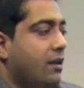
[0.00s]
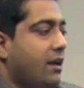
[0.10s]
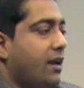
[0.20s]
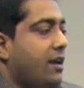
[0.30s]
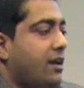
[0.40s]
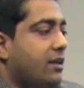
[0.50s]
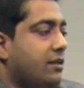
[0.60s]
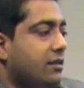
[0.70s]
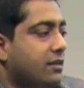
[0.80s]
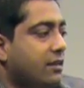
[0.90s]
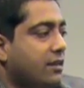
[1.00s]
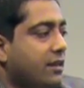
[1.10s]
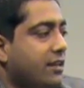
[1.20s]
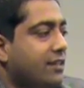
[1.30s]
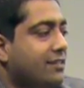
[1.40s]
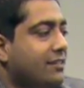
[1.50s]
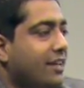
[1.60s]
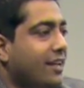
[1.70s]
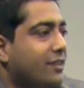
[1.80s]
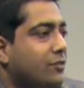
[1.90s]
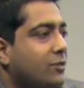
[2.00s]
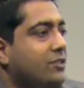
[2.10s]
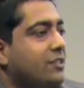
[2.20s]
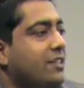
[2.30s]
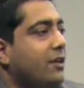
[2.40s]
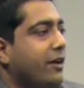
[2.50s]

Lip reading: and he's like, so what's your deal?